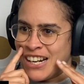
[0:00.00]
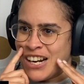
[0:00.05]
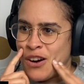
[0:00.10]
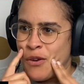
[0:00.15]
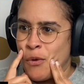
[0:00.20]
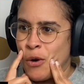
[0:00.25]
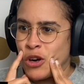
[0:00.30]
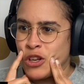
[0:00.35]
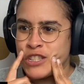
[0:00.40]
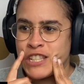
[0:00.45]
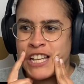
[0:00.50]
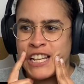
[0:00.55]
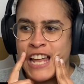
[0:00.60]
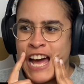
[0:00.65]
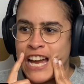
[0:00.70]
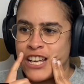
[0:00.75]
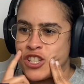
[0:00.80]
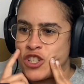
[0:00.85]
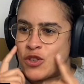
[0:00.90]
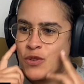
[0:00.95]
Worlds
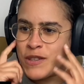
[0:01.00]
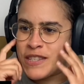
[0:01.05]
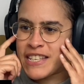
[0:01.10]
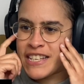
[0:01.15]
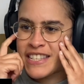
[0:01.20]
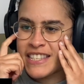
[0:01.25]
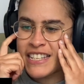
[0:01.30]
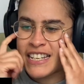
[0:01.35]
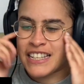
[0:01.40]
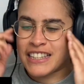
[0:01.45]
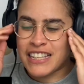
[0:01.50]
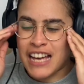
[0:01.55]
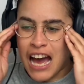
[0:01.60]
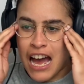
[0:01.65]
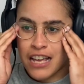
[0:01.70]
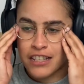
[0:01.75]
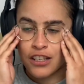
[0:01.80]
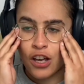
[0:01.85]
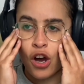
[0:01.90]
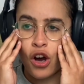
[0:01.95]
collide June 16th,
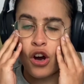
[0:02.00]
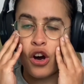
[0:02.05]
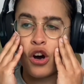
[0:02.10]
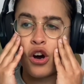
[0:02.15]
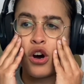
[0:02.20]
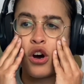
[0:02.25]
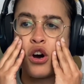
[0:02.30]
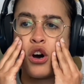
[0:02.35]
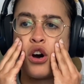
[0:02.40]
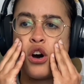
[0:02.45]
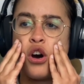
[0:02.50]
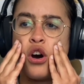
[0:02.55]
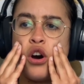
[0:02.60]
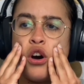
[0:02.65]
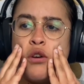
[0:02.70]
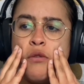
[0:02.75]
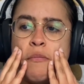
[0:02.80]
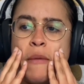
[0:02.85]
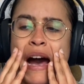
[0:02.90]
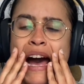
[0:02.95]
guys.
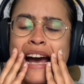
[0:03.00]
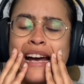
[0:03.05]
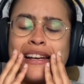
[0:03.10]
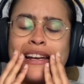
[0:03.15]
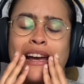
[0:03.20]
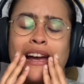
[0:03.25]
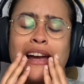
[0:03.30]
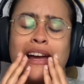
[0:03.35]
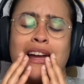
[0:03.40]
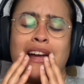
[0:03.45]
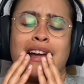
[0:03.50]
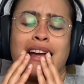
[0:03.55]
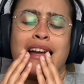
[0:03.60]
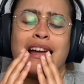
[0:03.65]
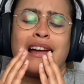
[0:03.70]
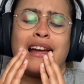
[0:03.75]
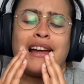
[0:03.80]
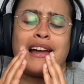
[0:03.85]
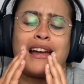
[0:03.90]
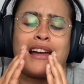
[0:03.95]
Oh my
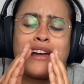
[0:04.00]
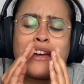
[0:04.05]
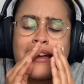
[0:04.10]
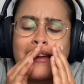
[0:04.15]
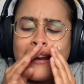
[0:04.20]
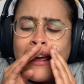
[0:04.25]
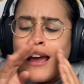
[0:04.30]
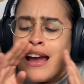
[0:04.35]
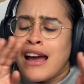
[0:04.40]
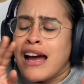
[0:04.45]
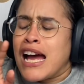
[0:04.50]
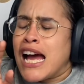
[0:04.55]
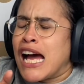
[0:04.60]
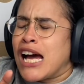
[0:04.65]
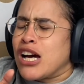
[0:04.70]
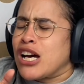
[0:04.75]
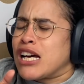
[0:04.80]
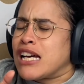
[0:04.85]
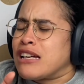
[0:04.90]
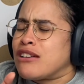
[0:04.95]
god.
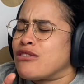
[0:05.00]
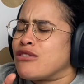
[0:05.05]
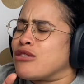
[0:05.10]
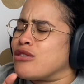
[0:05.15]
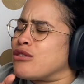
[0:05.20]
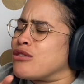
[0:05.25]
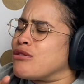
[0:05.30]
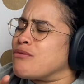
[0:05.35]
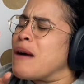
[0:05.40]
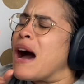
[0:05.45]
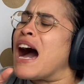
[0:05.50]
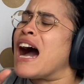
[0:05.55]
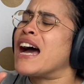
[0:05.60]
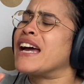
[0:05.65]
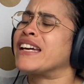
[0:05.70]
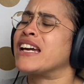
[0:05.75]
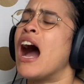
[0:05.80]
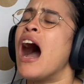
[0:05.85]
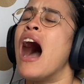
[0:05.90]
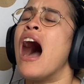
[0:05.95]
Oh my
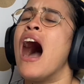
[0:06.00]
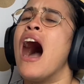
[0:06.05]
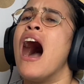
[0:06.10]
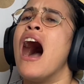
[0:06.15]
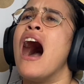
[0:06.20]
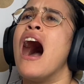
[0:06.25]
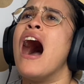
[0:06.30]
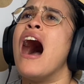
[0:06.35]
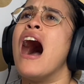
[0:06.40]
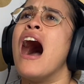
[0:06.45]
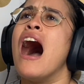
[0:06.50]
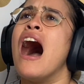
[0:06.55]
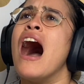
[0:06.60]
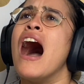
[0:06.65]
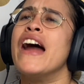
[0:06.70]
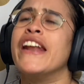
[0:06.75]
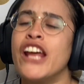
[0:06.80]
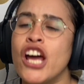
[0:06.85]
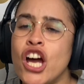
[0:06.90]
god.